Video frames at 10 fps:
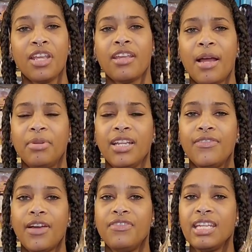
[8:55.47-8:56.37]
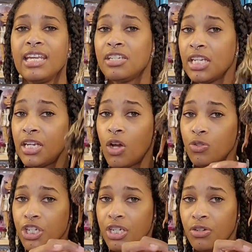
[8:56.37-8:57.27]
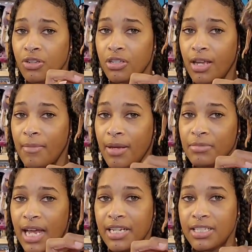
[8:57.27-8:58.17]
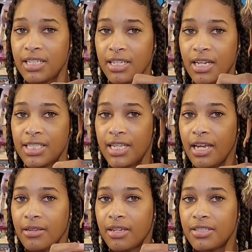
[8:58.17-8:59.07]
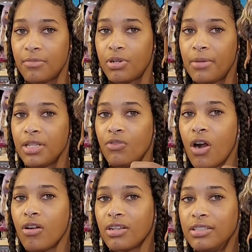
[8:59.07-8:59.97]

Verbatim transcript: I believe, of the Indian Ocean, or the, I'm, I'm not gonna say because I'm probably wrong.